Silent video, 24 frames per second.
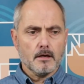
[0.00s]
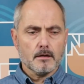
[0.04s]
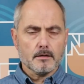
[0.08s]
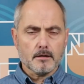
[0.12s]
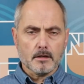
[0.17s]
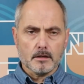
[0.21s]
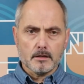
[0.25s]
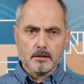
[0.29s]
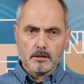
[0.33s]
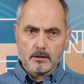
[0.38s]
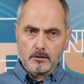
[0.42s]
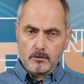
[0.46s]

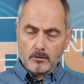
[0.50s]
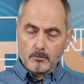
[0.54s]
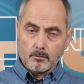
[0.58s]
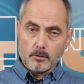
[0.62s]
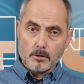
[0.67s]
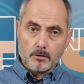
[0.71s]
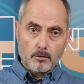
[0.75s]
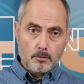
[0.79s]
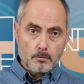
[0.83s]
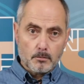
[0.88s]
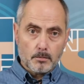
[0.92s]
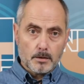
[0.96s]
They need to be
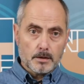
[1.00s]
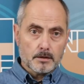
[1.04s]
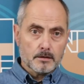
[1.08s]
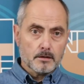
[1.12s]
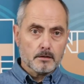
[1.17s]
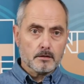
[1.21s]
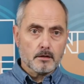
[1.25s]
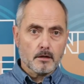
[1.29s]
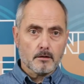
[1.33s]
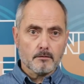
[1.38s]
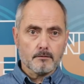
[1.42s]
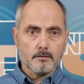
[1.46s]

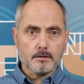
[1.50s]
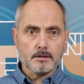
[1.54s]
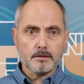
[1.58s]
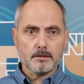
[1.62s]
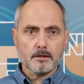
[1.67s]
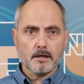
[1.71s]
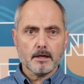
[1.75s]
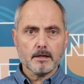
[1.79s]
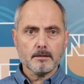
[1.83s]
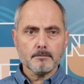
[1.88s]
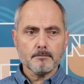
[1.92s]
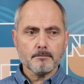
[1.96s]
repeated over
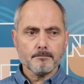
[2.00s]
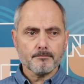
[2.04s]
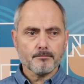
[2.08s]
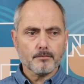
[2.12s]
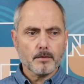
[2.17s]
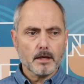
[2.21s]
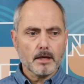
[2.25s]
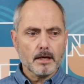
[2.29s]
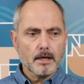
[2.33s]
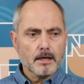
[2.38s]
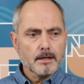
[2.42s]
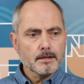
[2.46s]
time,
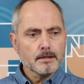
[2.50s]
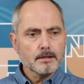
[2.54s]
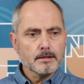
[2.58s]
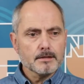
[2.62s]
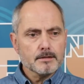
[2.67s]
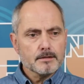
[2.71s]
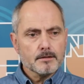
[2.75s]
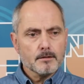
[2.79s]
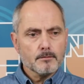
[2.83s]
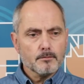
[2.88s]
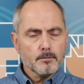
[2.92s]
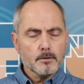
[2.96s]
and it's
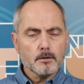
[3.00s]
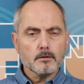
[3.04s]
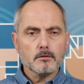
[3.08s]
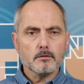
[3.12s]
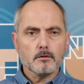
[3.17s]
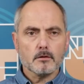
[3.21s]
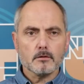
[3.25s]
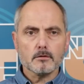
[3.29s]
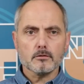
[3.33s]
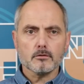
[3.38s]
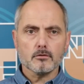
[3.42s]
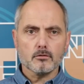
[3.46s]
simply
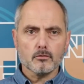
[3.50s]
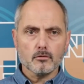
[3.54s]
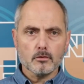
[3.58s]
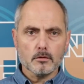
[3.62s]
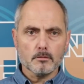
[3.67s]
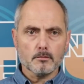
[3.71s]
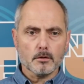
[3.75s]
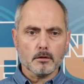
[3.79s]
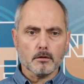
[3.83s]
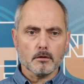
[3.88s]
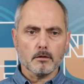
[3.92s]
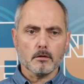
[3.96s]
not
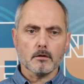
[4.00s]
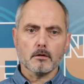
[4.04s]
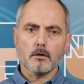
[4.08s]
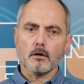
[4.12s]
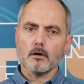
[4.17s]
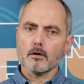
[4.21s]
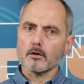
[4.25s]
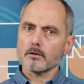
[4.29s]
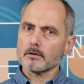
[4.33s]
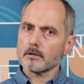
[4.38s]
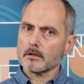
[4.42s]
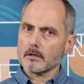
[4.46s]
doable
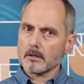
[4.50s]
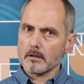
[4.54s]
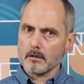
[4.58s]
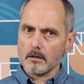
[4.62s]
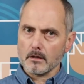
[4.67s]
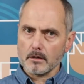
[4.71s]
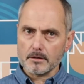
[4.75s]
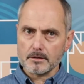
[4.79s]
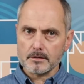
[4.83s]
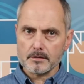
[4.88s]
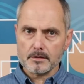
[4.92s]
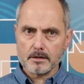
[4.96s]
on a
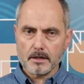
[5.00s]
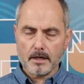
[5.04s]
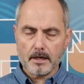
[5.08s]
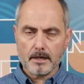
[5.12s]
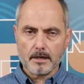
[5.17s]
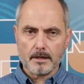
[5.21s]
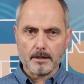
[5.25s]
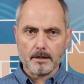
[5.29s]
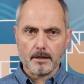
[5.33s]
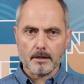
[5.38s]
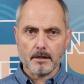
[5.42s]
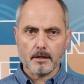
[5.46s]
large
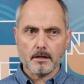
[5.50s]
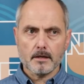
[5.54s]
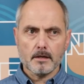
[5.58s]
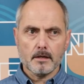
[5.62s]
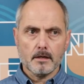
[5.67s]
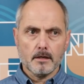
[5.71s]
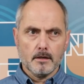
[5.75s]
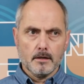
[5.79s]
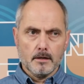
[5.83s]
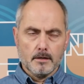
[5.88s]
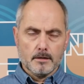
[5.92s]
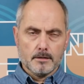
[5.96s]
scale.
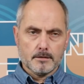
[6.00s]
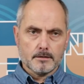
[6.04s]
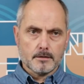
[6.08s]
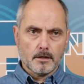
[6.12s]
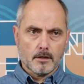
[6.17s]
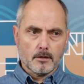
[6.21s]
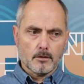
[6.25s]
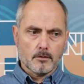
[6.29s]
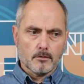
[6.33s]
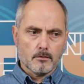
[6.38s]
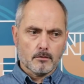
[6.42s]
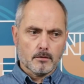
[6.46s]

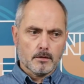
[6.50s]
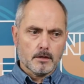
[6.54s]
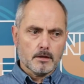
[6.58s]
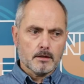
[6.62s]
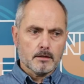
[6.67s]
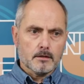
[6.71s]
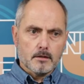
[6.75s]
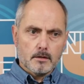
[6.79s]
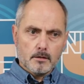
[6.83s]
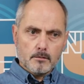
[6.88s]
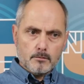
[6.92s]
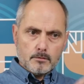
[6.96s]
So
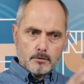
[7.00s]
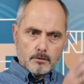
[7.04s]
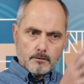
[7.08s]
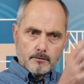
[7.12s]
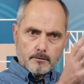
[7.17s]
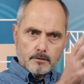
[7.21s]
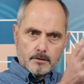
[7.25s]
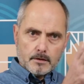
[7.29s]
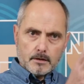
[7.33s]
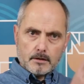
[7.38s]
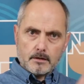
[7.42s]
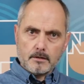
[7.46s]
in terms of
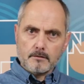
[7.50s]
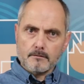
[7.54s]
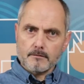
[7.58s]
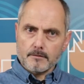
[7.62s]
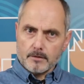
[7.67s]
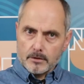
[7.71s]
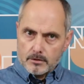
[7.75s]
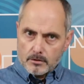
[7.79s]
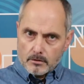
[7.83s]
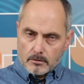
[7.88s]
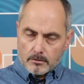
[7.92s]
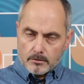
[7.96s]
an
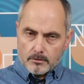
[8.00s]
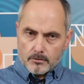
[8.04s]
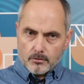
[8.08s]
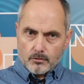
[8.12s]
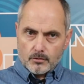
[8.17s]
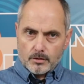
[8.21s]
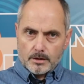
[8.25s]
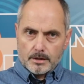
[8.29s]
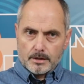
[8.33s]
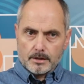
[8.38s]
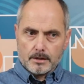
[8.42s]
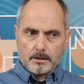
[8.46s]
individual
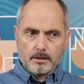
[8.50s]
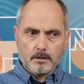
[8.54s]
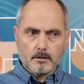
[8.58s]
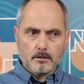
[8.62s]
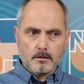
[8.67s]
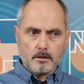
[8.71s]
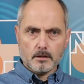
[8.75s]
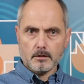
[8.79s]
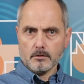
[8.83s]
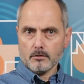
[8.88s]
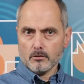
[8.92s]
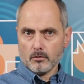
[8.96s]
tree
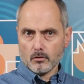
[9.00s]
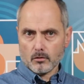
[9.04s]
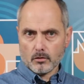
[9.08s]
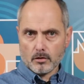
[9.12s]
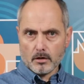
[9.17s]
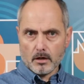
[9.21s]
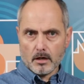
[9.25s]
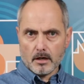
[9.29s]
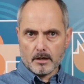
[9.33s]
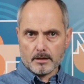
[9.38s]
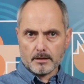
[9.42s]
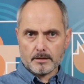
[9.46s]
in your
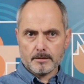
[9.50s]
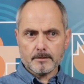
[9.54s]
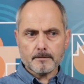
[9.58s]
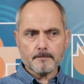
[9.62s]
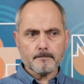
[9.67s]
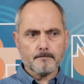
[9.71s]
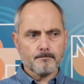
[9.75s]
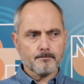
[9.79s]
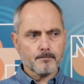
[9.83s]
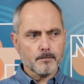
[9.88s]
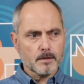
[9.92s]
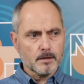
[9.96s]
garden,
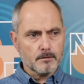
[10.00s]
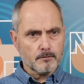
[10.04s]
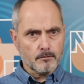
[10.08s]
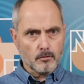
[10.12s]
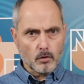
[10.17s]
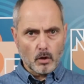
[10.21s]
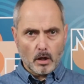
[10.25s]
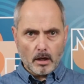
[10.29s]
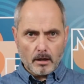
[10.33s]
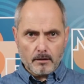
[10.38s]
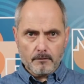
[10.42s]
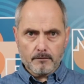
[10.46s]
if you
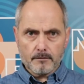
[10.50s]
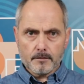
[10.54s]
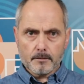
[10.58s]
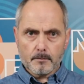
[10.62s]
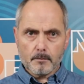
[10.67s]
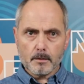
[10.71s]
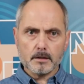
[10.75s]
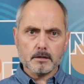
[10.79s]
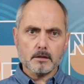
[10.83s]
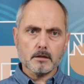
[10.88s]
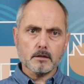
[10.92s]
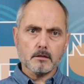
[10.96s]
have the
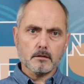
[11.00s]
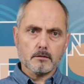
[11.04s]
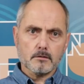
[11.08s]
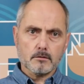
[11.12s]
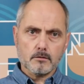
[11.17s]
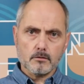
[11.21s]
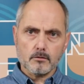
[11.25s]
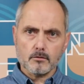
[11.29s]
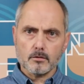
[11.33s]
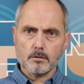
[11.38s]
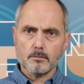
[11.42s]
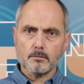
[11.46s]
money
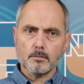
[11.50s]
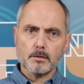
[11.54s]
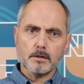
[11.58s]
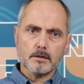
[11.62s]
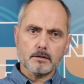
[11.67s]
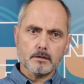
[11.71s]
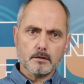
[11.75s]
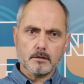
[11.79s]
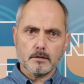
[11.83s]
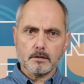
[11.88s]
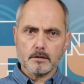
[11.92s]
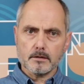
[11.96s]
to
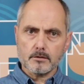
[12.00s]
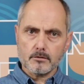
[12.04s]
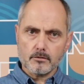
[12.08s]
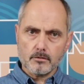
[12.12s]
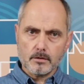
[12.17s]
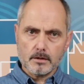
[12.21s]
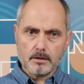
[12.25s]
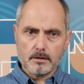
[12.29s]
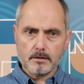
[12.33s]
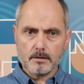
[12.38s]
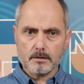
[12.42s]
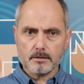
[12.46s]
repeatedly
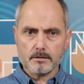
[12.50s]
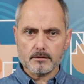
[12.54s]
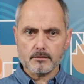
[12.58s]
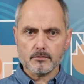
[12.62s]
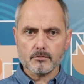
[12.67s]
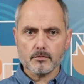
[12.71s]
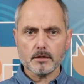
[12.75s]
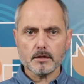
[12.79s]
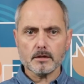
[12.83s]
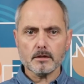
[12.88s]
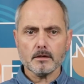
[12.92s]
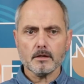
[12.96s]
treat this
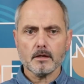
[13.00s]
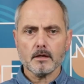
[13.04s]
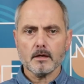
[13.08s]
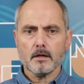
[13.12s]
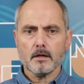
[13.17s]
tree,